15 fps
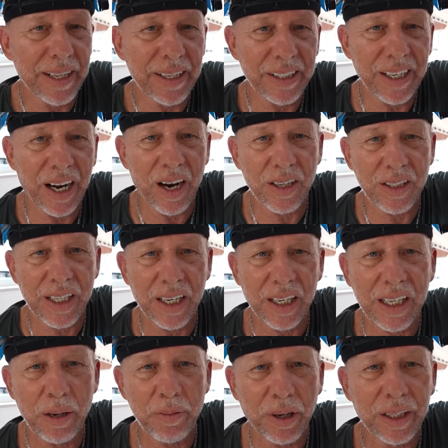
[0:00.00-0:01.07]
and then Yana's gonna
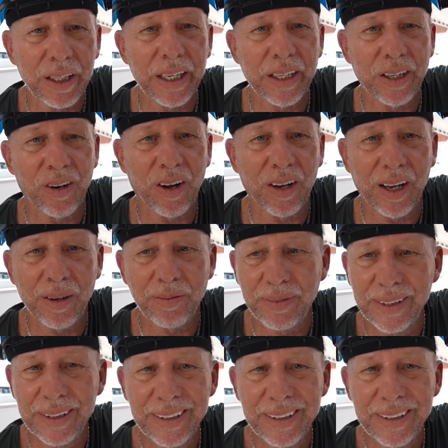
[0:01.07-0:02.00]
come and clean it all up.